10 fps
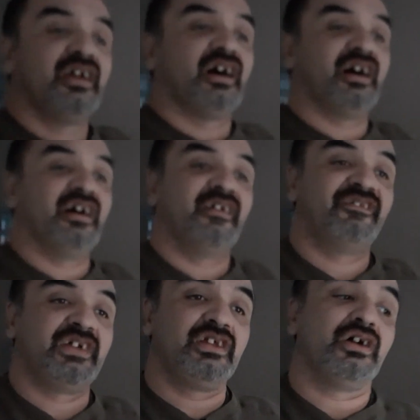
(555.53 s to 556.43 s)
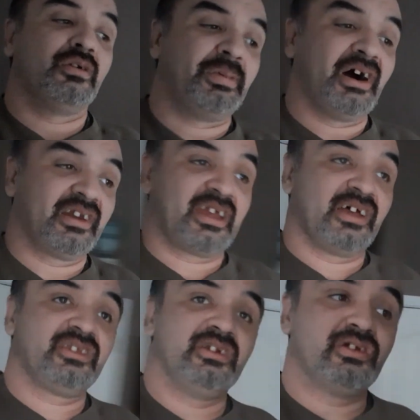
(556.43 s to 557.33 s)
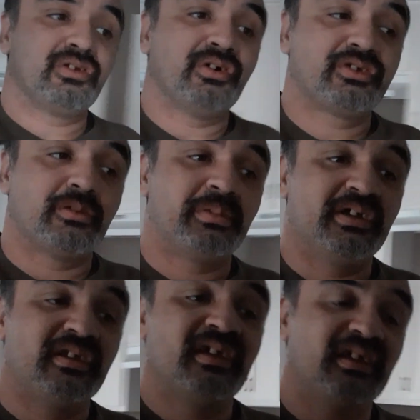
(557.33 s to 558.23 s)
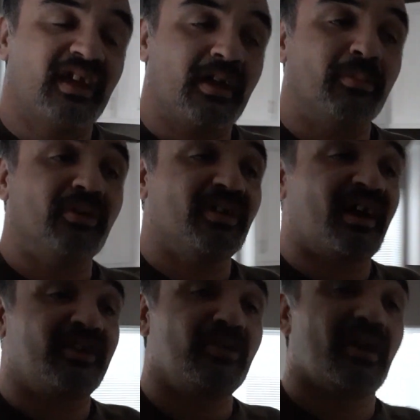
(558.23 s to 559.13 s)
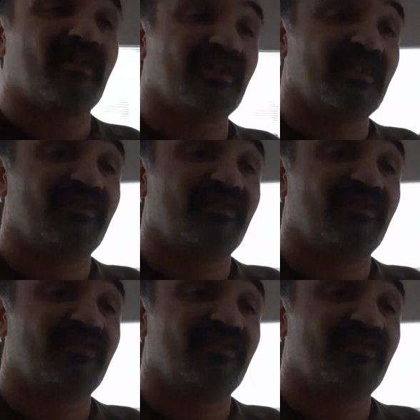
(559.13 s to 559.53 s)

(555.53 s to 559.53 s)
uh, video podcasting has also been enabled. I do have a